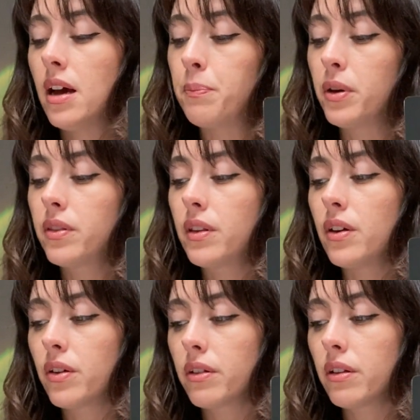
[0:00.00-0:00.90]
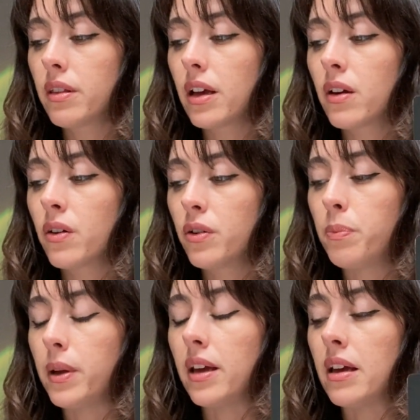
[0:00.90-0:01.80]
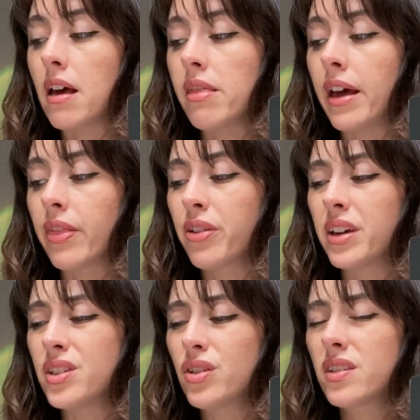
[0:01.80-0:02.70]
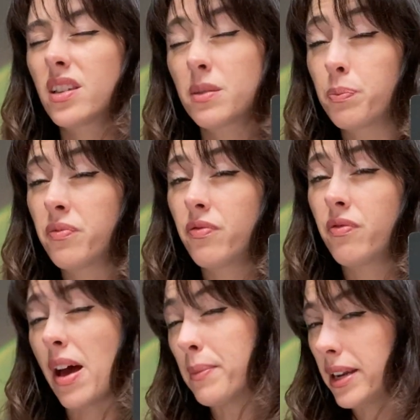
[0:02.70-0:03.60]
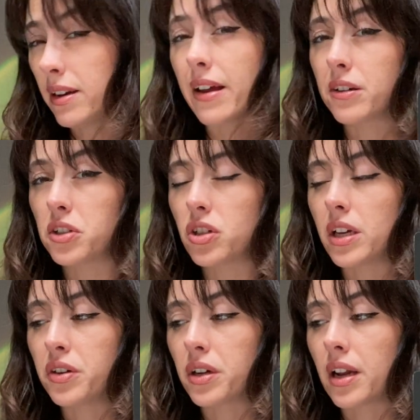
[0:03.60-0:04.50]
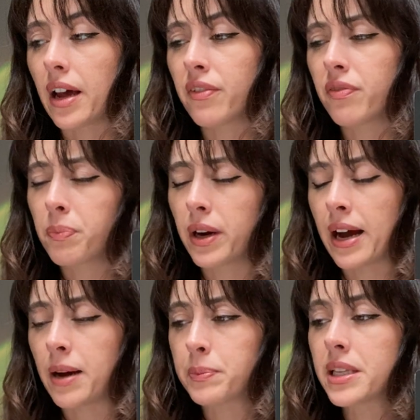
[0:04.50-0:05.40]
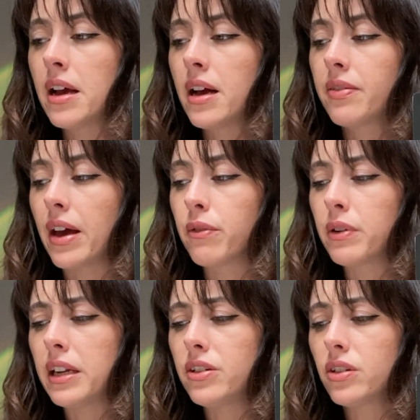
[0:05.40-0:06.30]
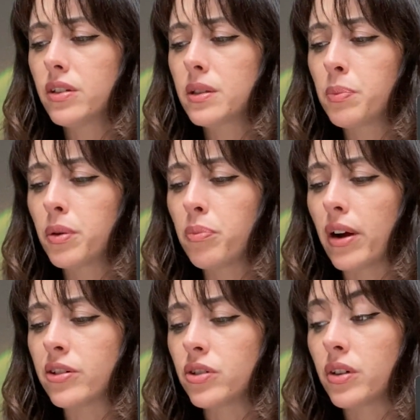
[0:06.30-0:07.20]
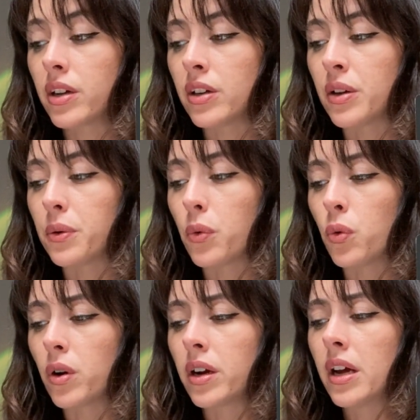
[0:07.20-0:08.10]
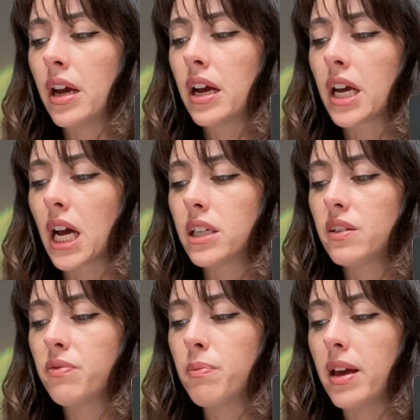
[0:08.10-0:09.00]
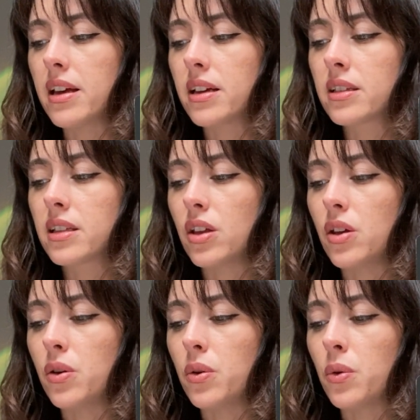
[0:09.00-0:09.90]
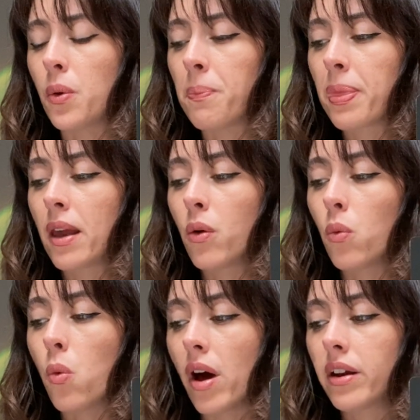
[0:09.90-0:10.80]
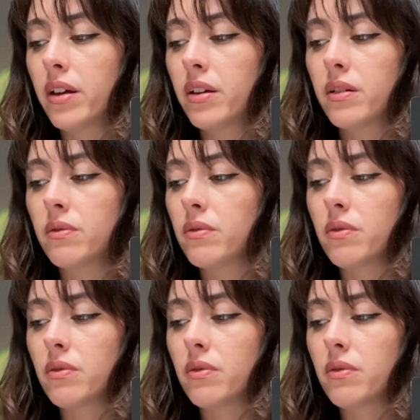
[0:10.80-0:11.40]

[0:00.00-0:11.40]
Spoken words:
But the other thing could be that there is just this feminine energy in your life, perhaps, that really does put pressure on you, or kind of makes you wanna,